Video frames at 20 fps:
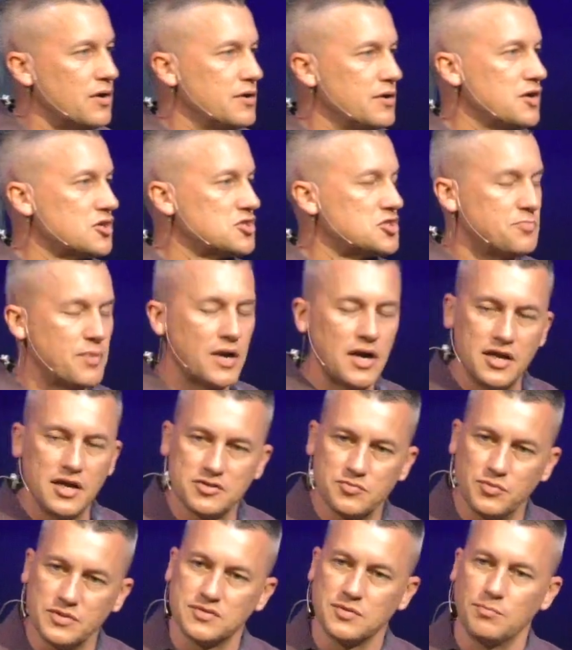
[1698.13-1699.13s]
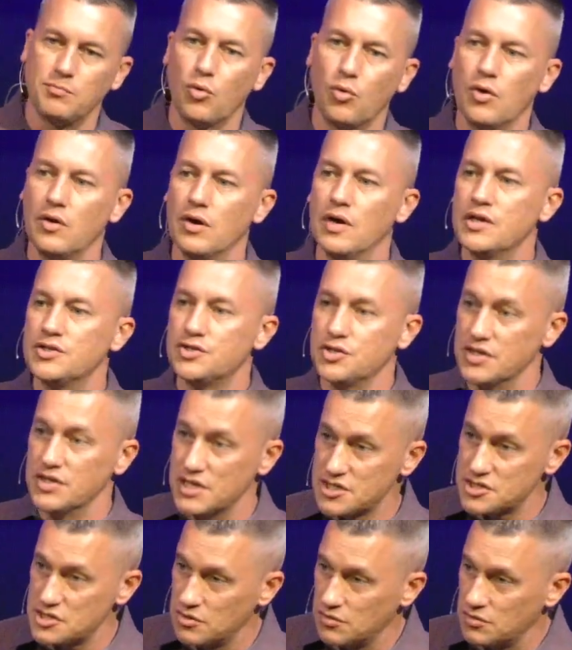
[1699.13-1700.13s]
and you experience with some more
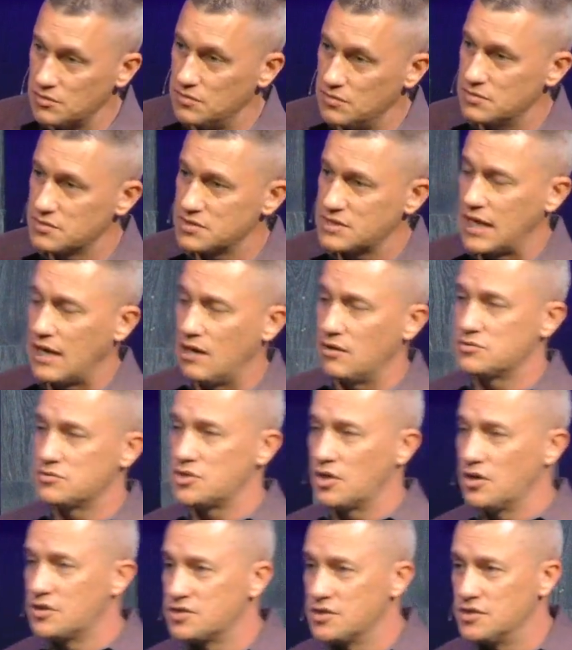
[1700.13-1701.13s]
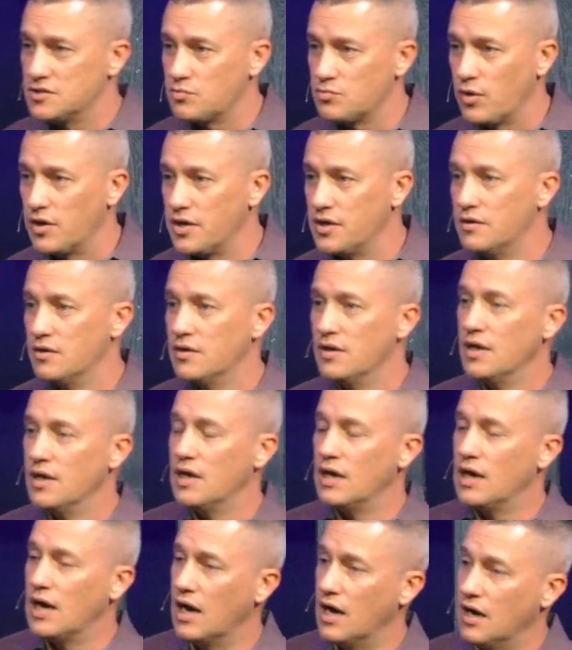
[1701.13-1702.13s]
traditional style churches where you
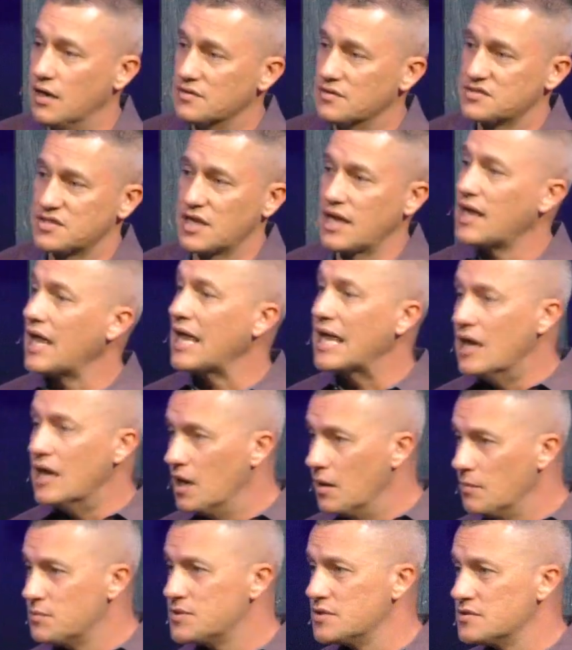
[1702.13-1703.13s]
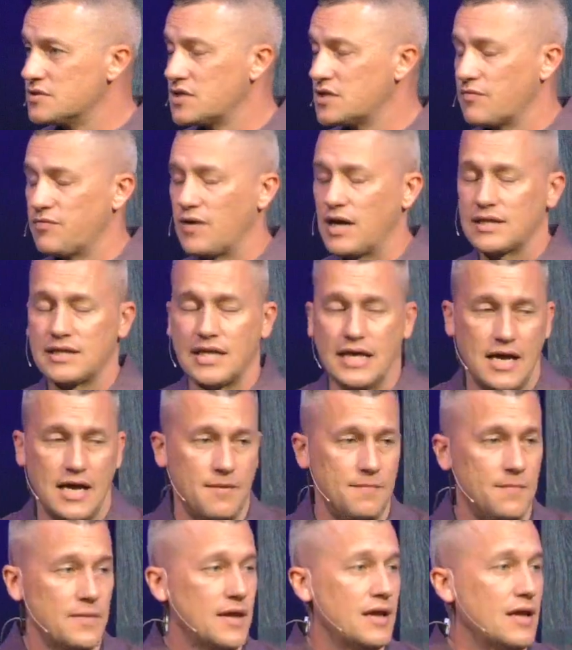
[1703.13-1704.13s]
sang hymns and stuff like that,
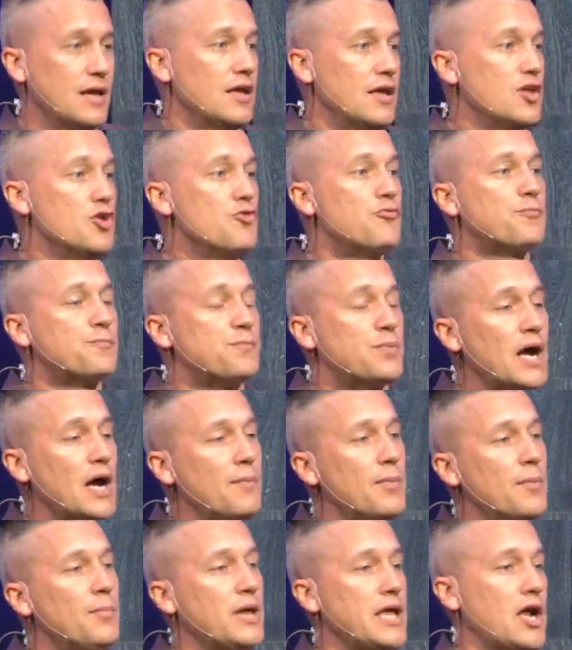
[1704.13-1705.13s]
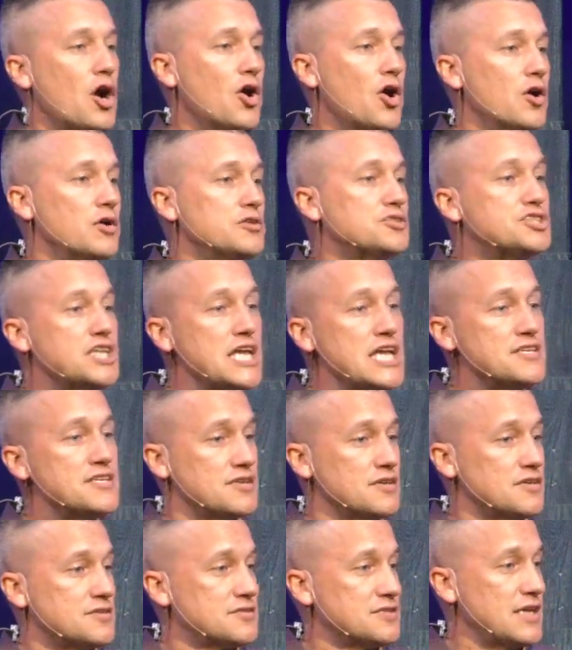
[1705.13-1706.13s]
you've probably heard
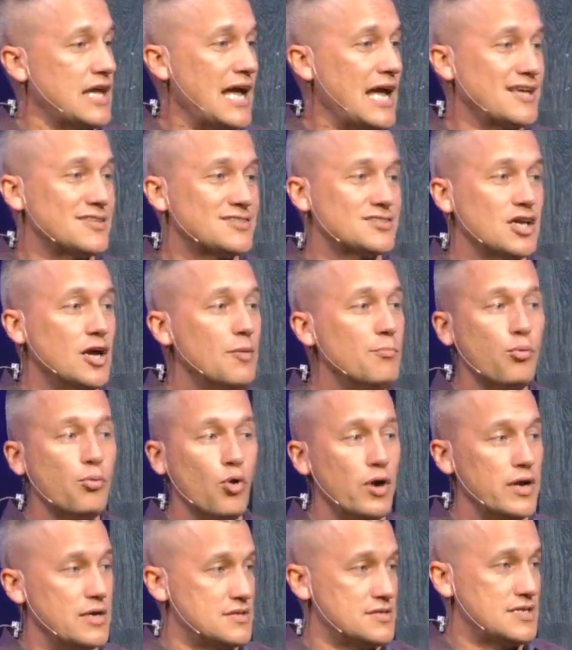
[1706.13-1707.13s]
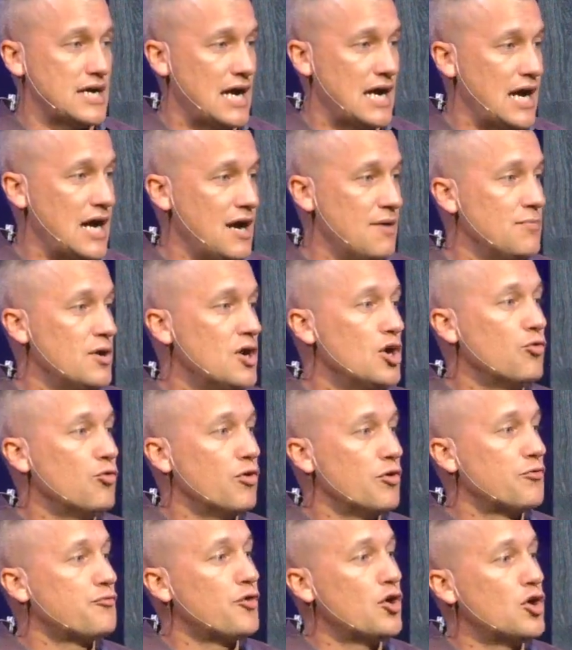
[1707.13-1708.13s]
Jesus at some point in time
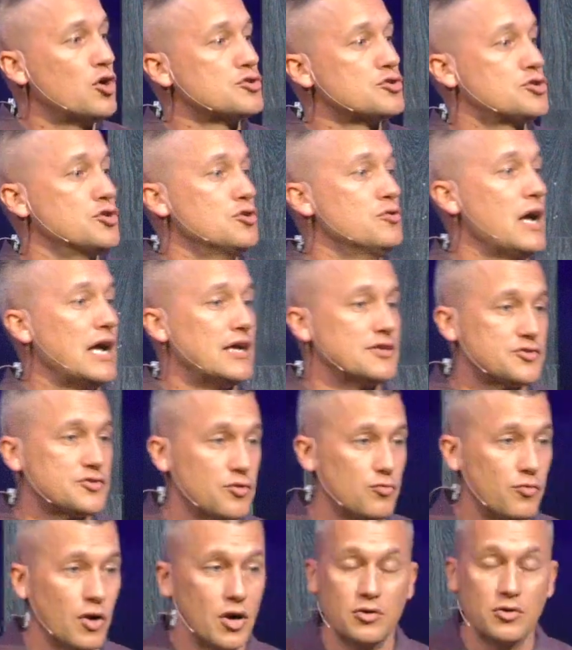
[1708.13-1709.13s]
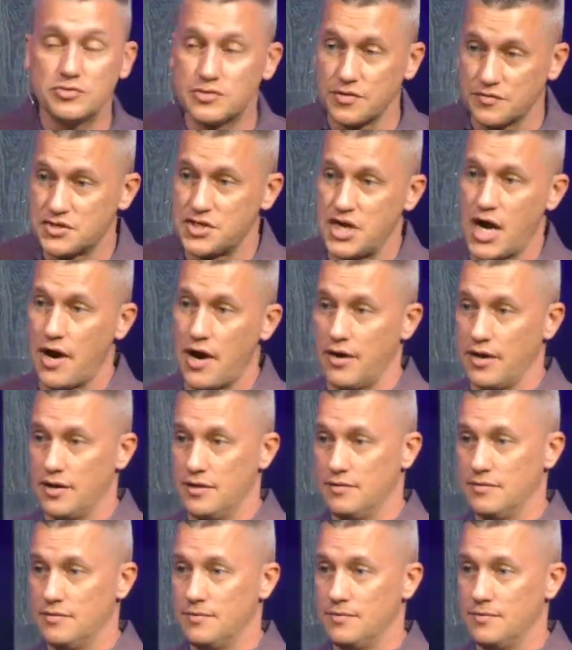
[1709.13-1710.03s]
referred to as the Rose of Sharon.